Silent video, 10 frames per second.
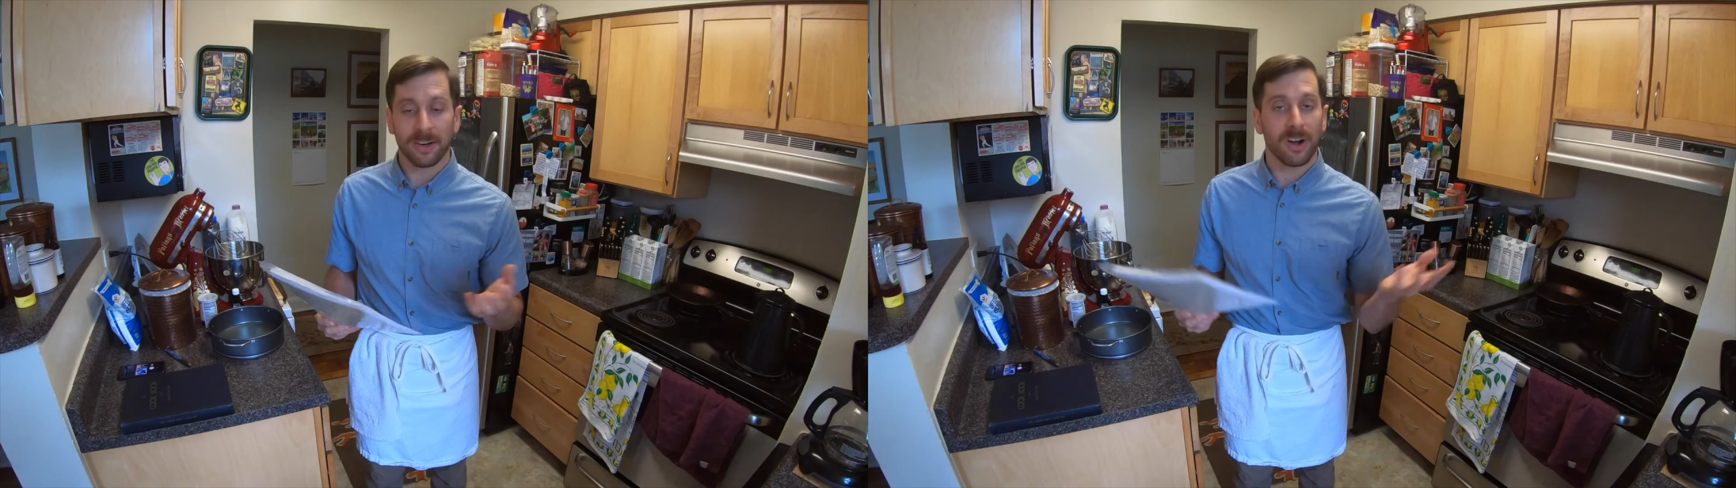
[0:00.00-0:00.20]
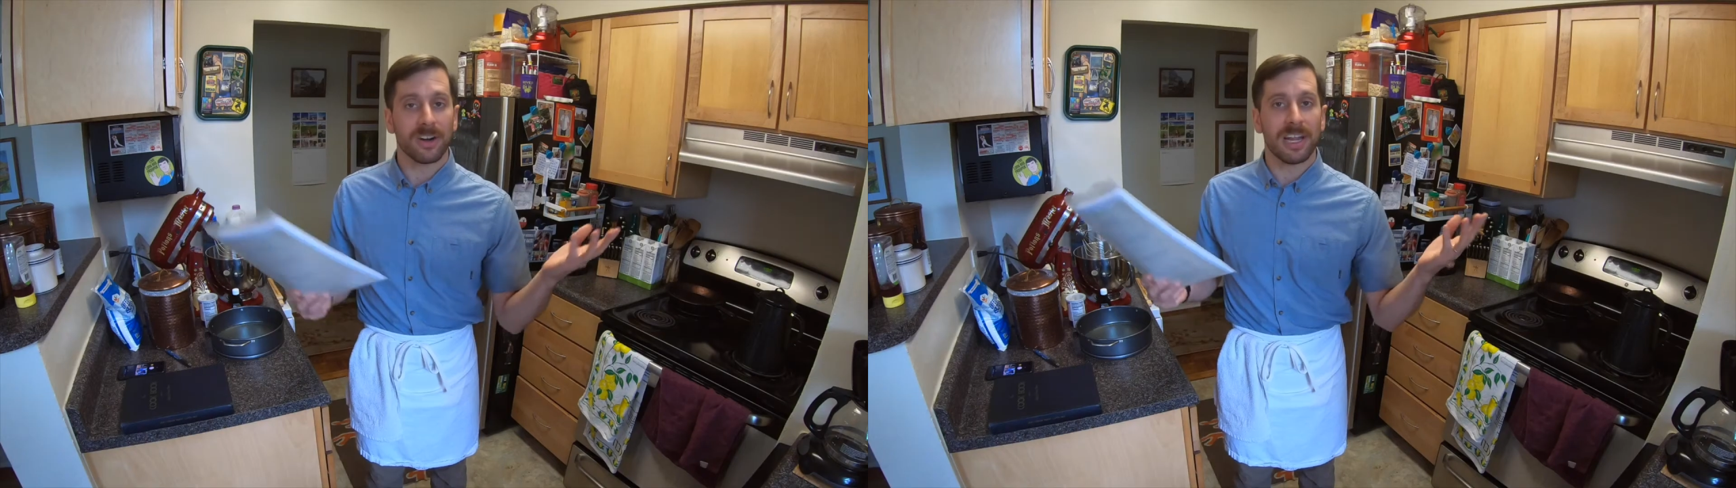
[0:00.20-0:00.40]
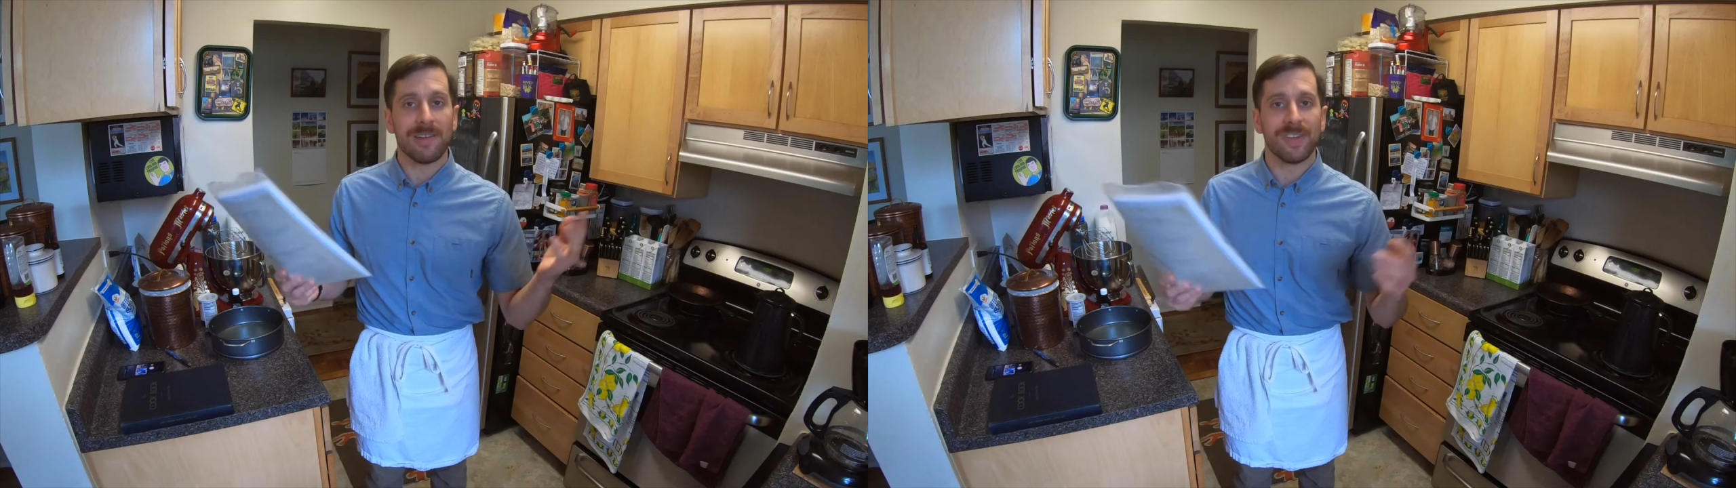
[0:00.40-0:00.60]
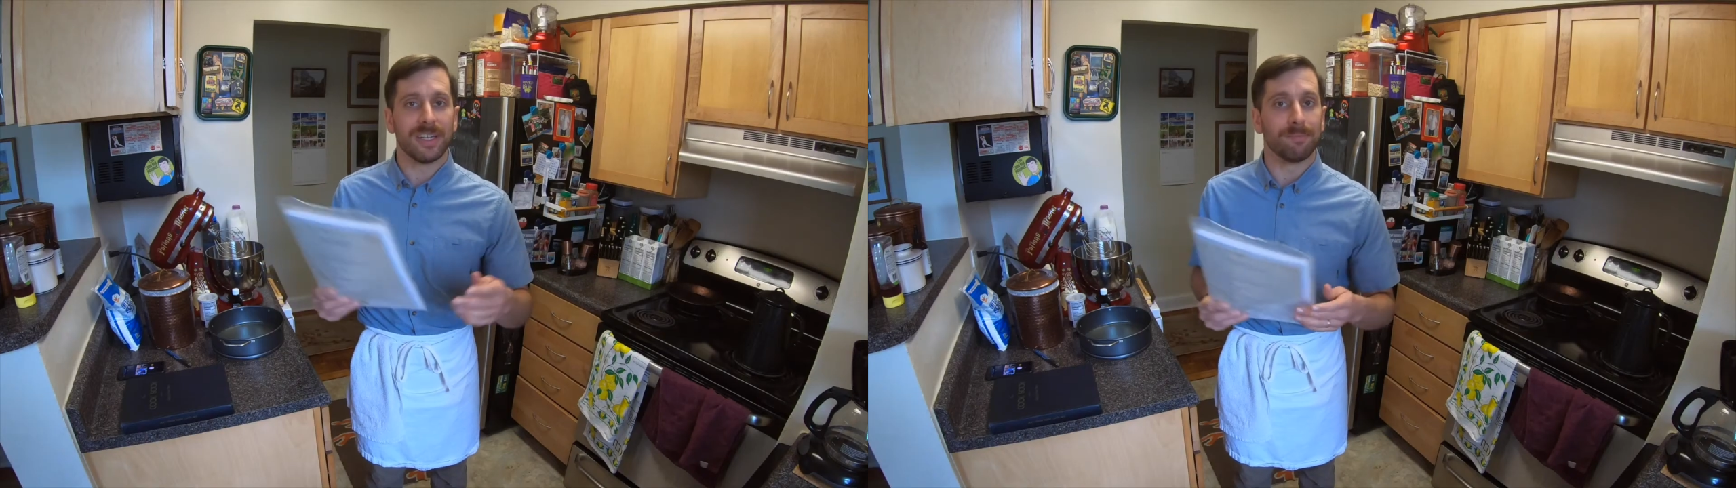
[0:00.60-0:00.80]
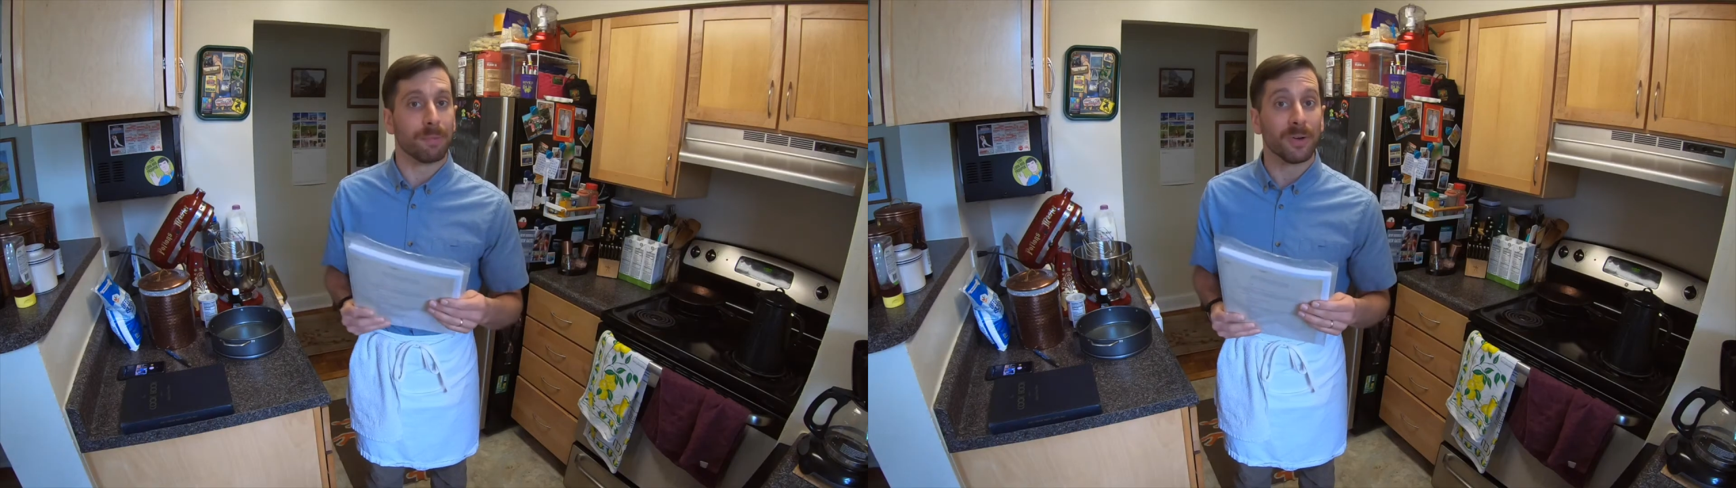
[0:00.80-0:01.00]
our
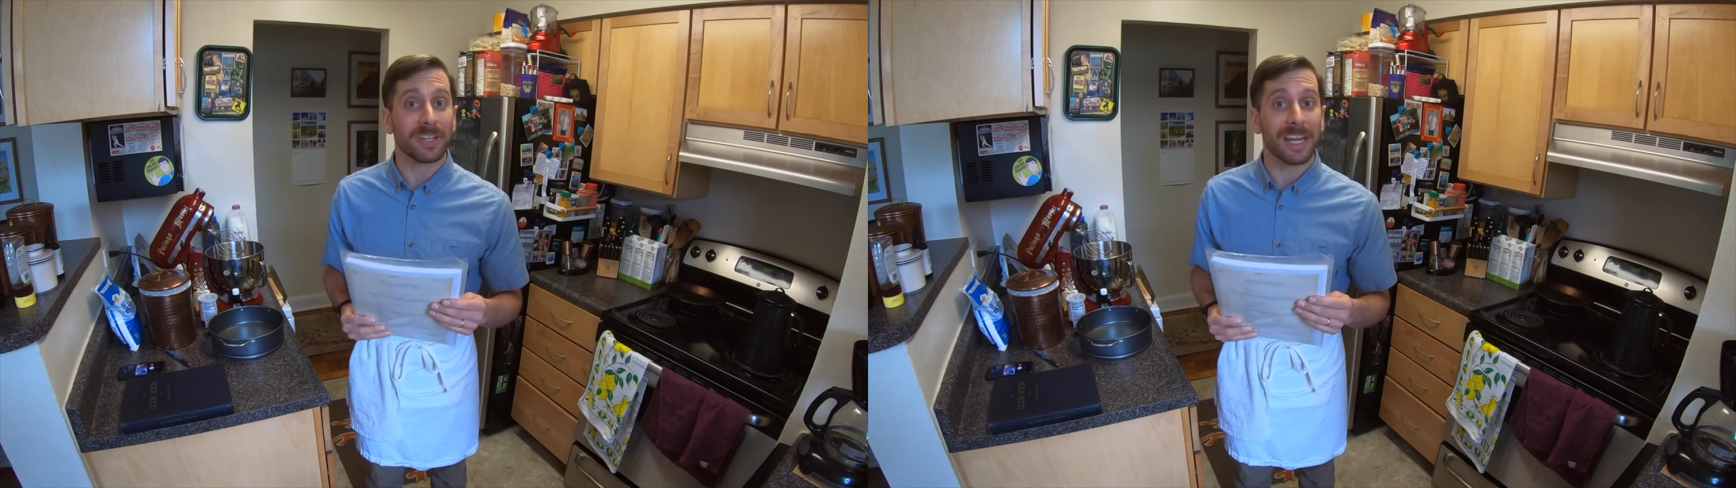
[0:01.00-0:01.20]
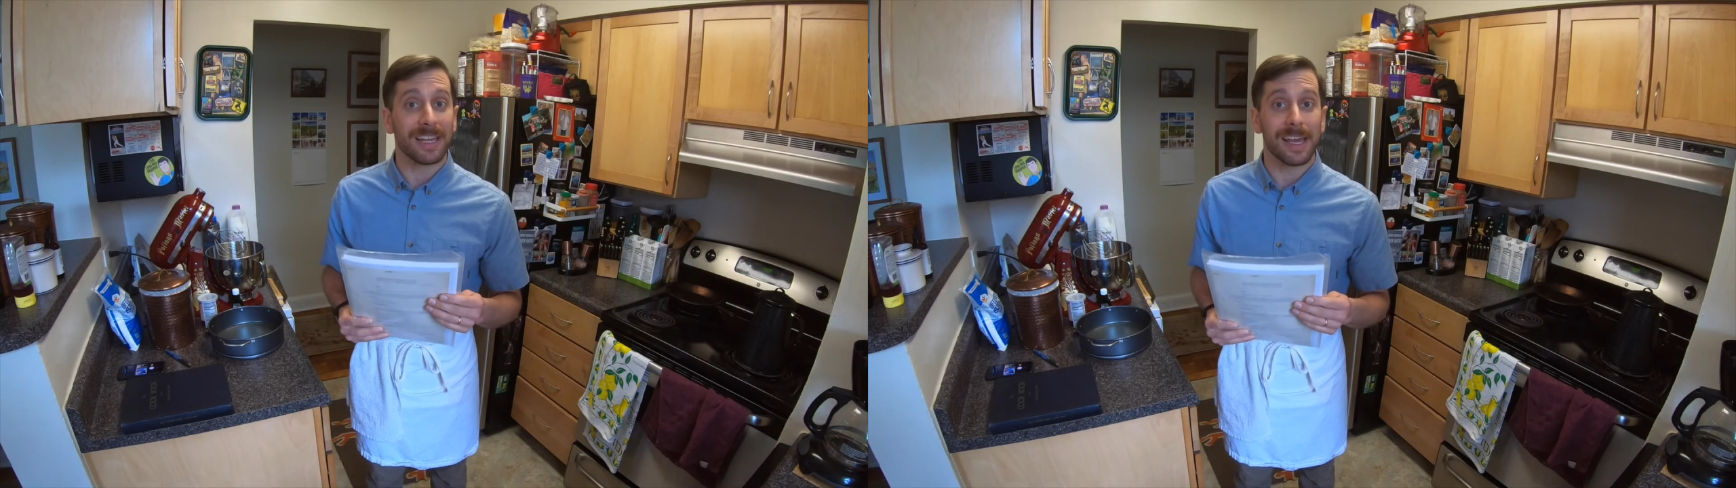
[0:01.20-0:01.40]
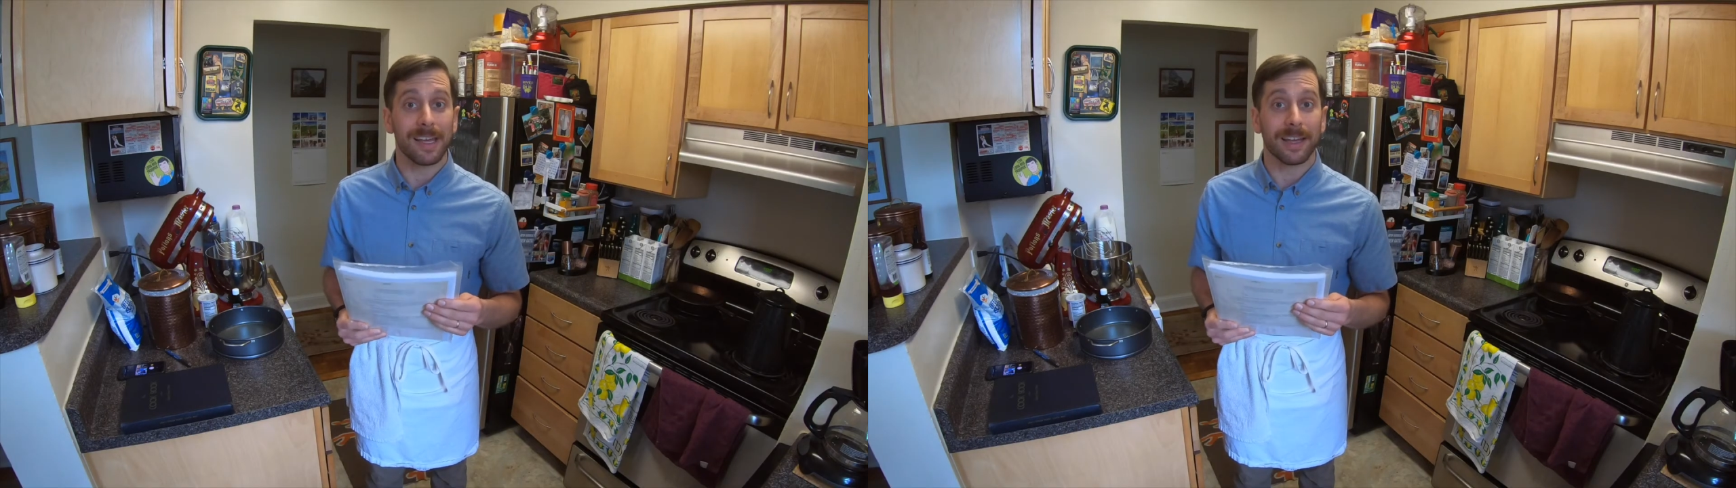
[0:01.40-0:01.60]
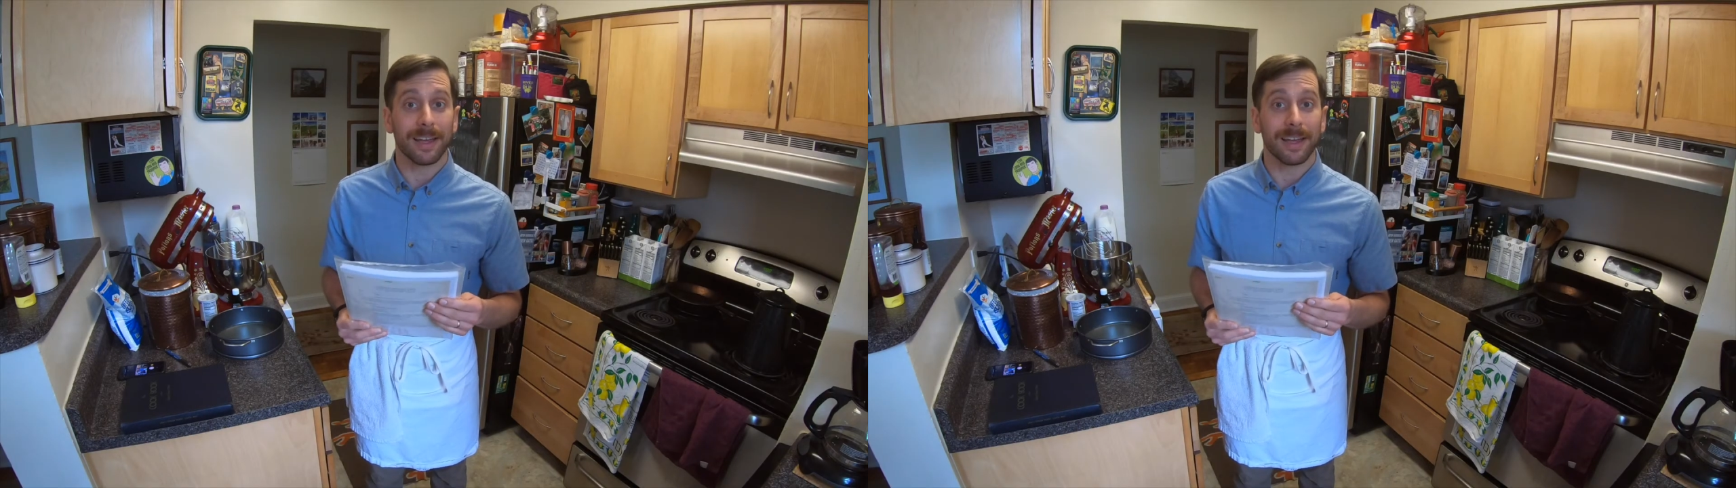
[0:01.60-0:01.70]
Navy birthday cake